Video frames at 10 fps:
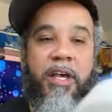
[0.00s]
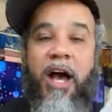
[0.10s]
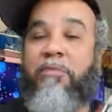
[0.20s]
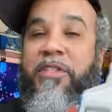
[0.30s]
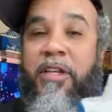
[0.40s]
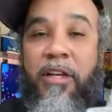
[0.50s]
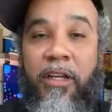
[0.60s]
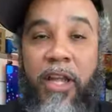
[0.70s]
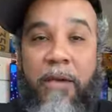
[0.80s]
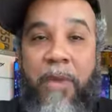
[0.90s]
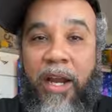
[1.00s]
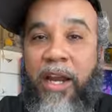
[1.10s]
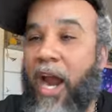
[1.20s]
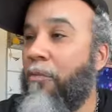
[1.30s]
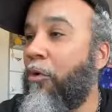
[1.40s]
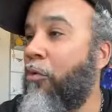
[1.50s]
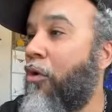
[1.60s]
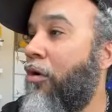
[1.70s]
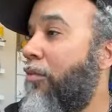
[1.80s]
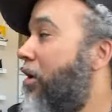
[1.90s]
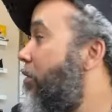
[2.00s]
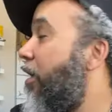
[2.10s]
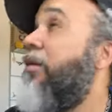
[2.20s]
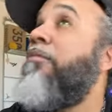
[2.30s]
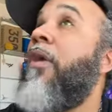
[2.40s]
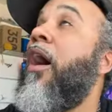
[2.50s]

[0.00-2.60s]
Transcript: I'm sitting here letting my camera warm up and